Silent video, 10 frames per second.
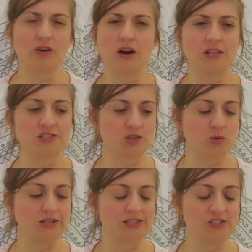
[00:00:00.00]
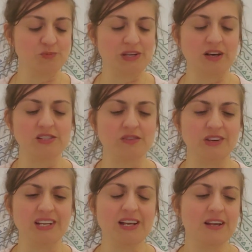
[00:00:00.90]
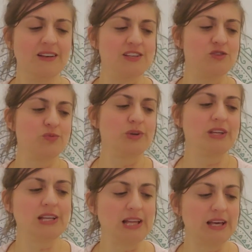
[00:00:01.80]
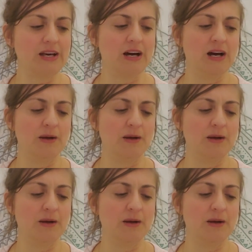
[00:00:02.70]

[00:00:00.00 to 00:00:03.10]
consequences because of it. It's a really like